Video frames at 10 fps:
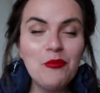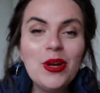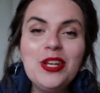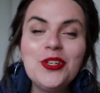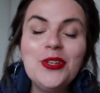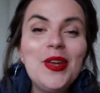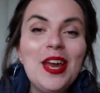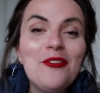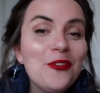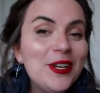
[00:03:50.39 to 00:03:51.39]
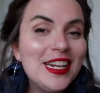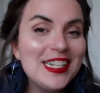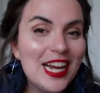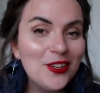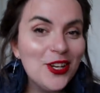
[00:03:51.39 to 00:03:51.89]
and when you do, you get a free
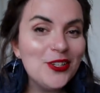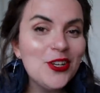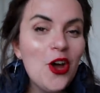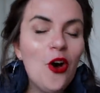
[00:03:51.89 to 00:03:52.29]
download